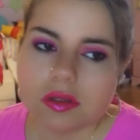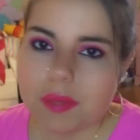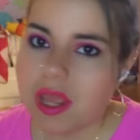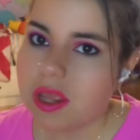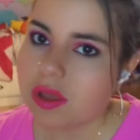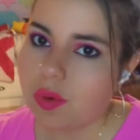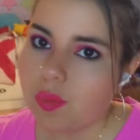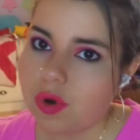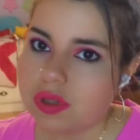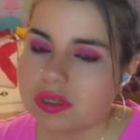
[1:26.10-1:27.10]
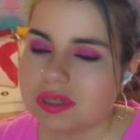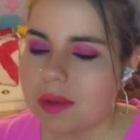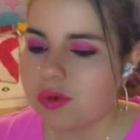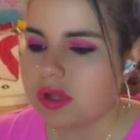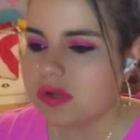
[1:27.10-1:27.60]
Pink were the
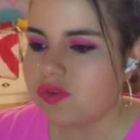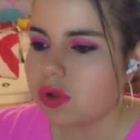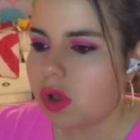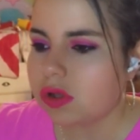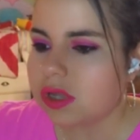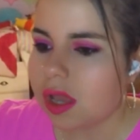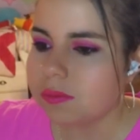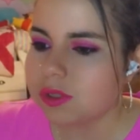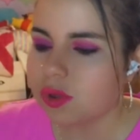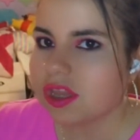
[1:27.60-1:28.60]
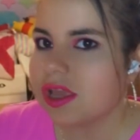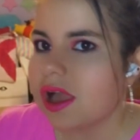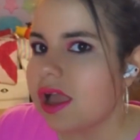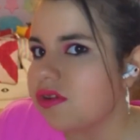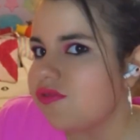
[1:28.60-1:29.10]
same brands for a long time, so they
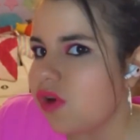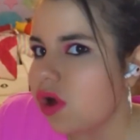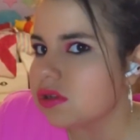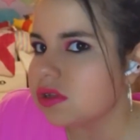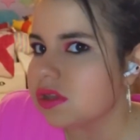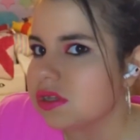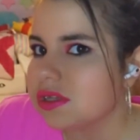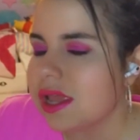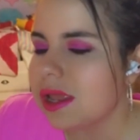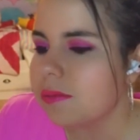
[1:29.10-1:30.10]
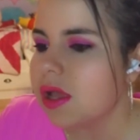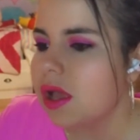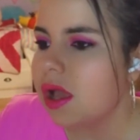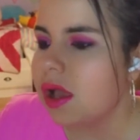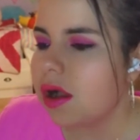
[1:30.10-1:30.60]
kind of fall into the same
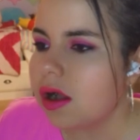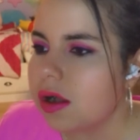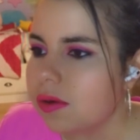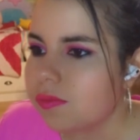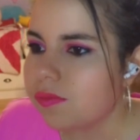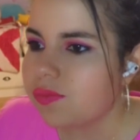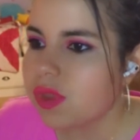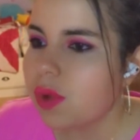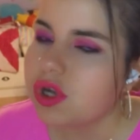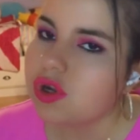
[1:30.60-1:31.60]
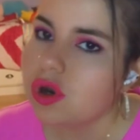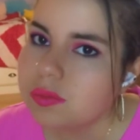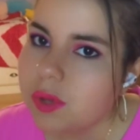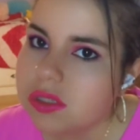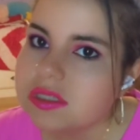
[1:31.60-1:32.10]
um,
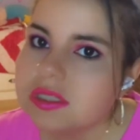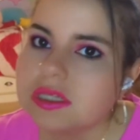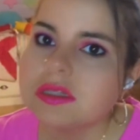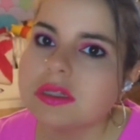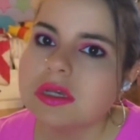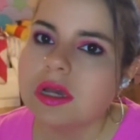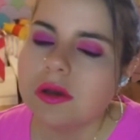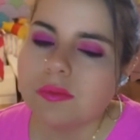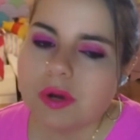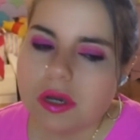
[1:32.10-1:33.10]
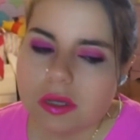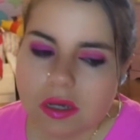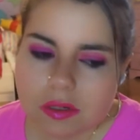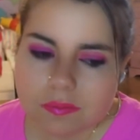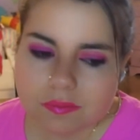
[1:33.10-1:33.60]
return policies. But
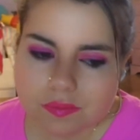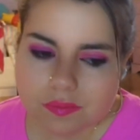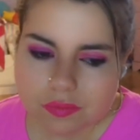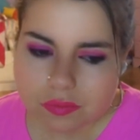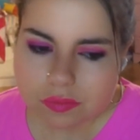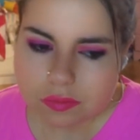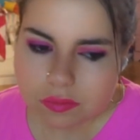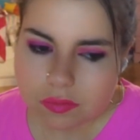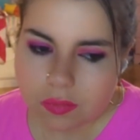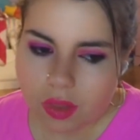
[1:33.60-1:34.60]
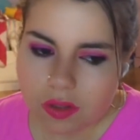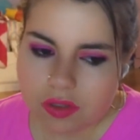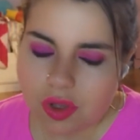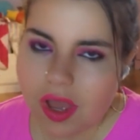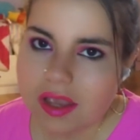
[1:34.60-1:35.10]
um,
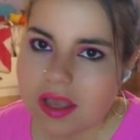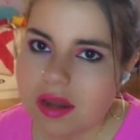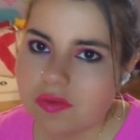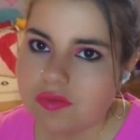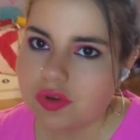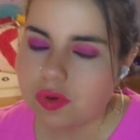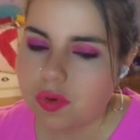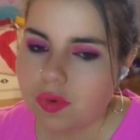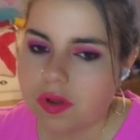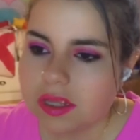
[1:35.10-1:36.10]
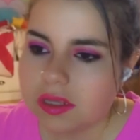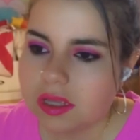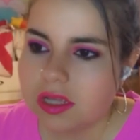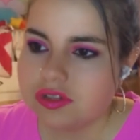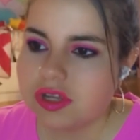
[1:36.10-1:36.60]
so I kind of knew, like,
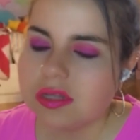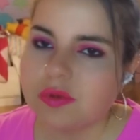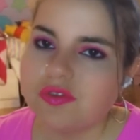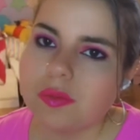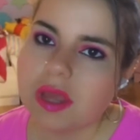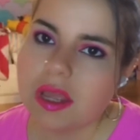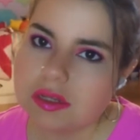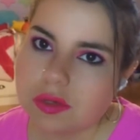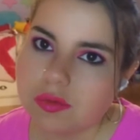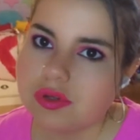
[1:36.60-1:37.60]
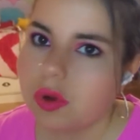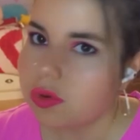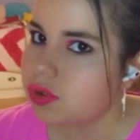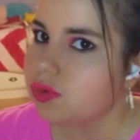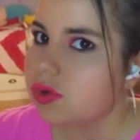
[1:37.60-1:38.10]
she asked me for my ID, which you
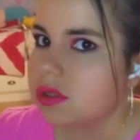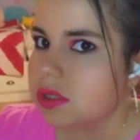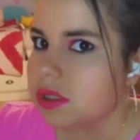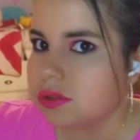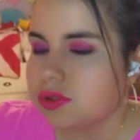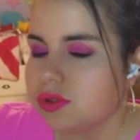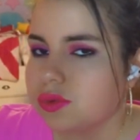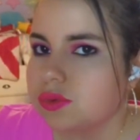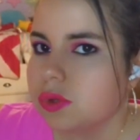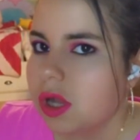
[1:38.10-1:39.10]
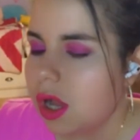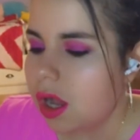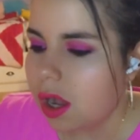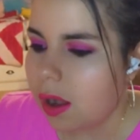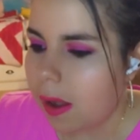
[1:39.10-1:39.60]
don't do unless you
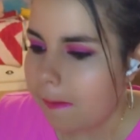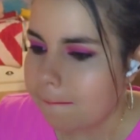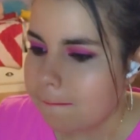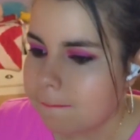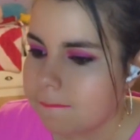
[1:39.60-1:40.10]
um,